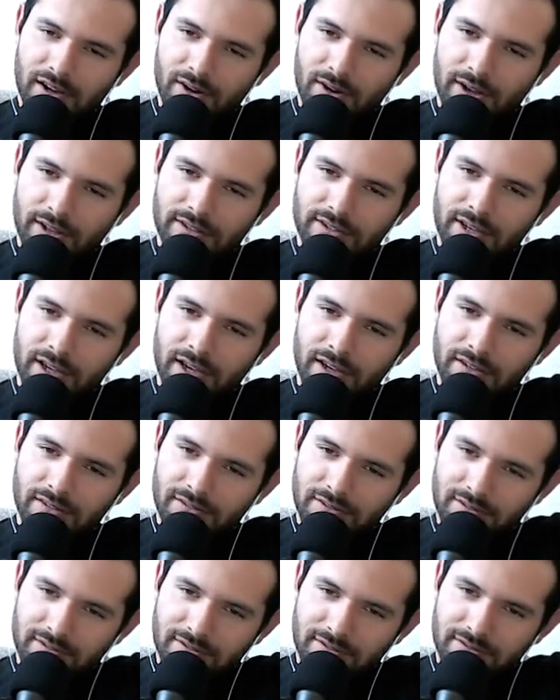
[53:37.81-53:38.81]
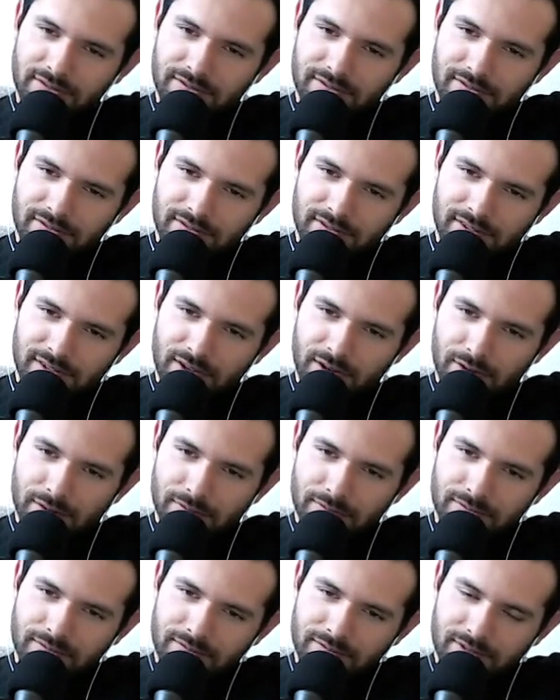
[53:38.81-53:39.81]
I'll go outside,
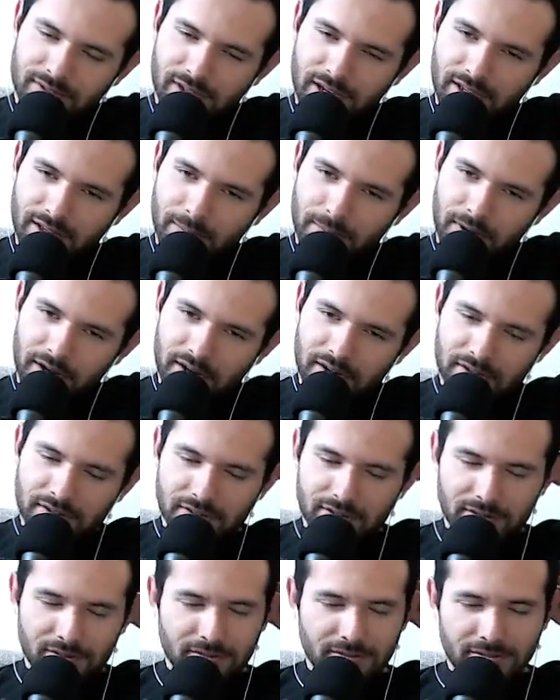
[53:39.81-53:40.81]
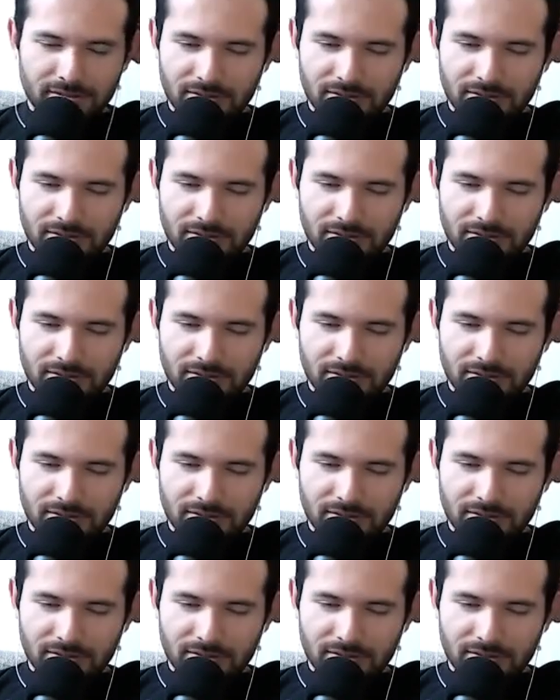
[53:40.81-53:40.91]
go skate the barracks, or